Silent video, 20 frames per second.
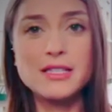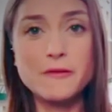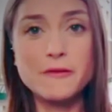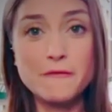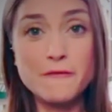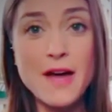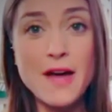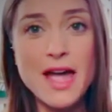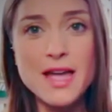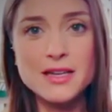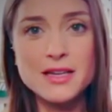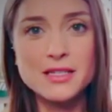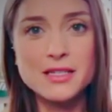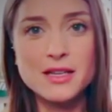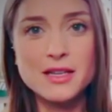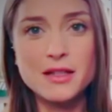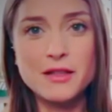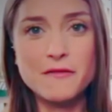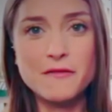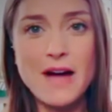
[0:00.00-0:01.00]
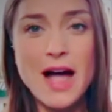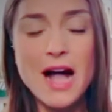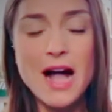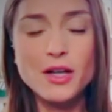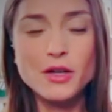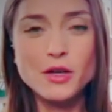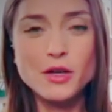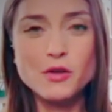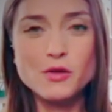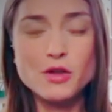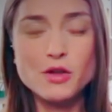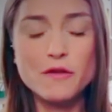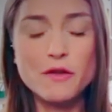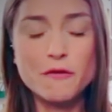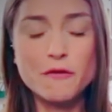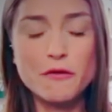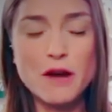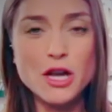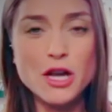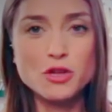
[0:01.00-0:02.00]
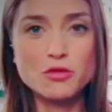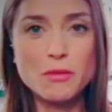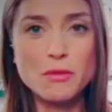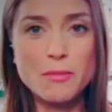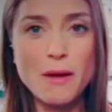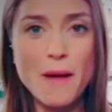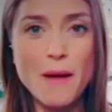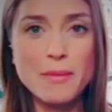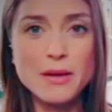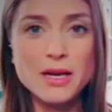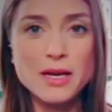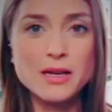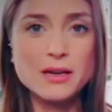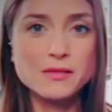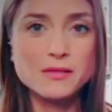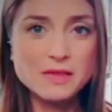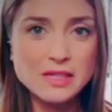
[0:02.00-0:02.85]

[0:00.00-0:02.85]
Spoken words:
defend the values of the French Republic,